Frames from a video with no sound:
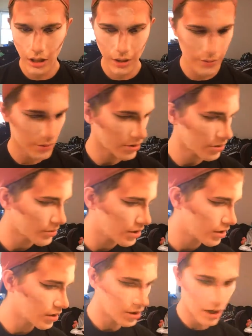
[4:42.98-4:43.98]
I was going to
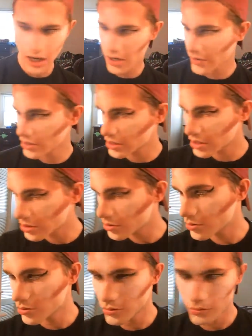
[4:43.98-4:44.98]
be having to
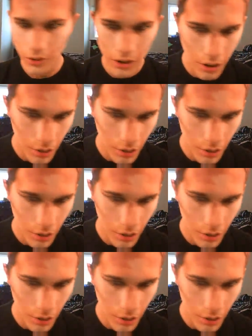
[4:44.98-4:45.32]
run